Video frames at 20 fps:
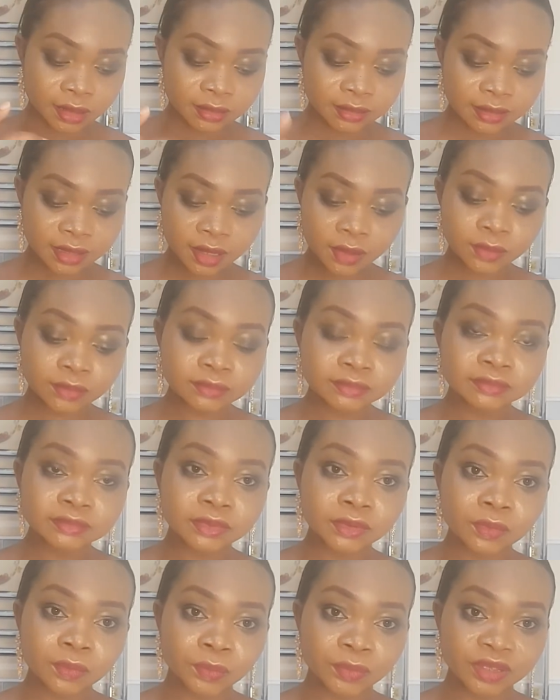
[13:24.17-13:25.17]
Now
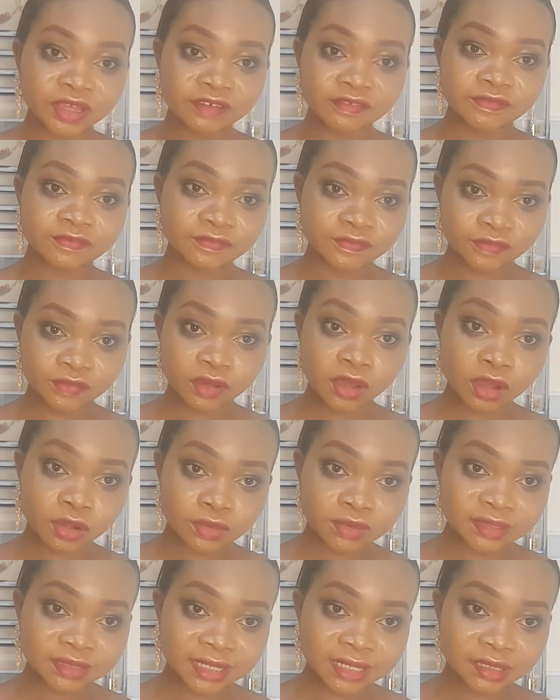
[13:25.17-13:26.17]
we have
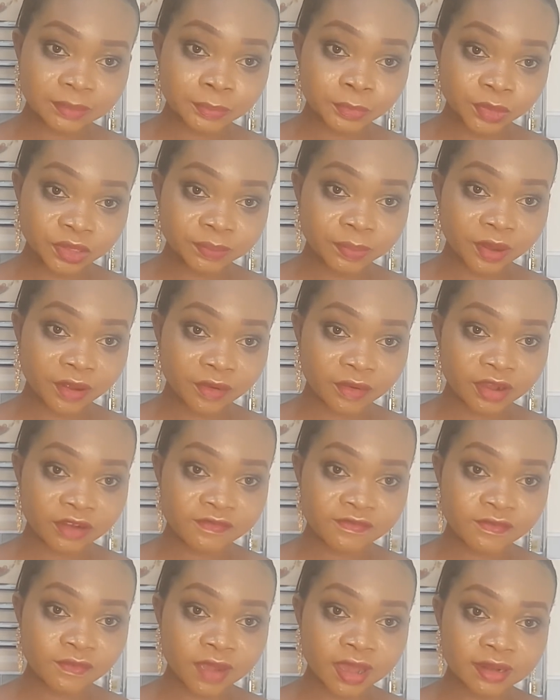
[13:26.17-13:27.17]
concluded
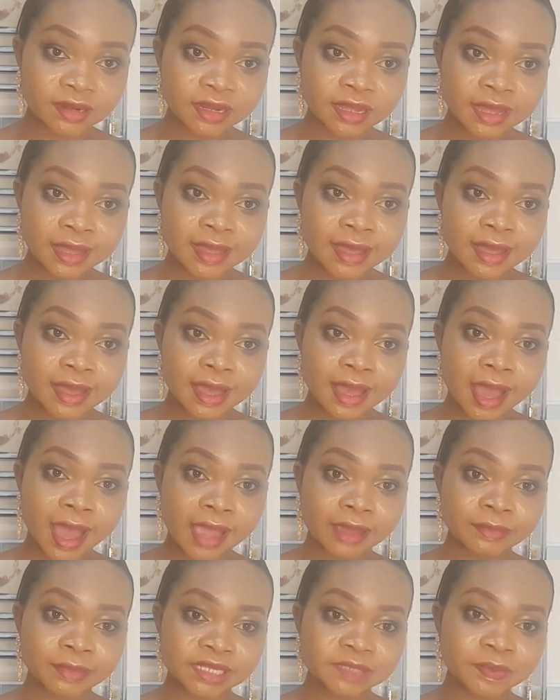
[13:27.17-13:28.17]
paragraph 1.
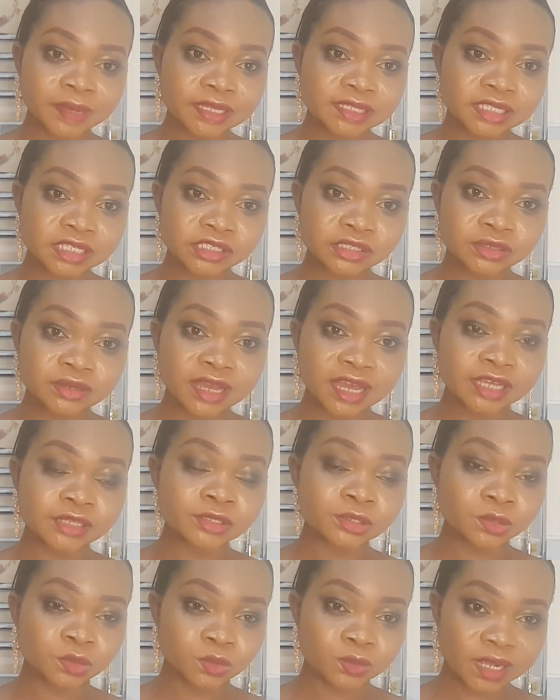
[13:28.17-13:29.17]
I'm expecting you guys
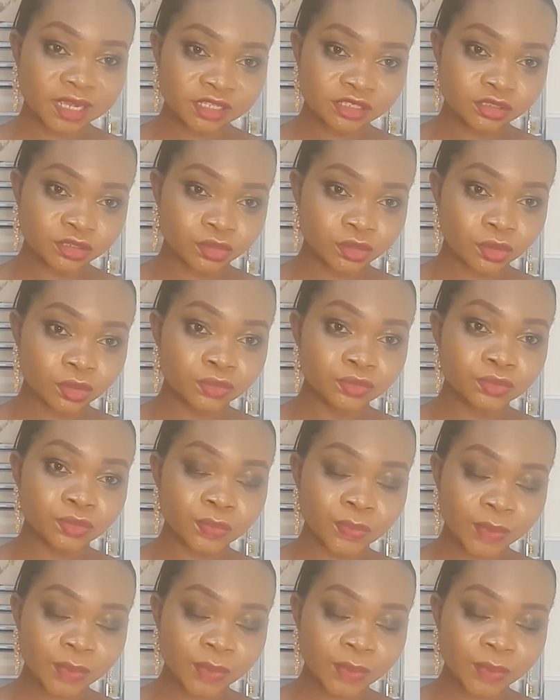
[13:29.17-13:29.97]
to write your own.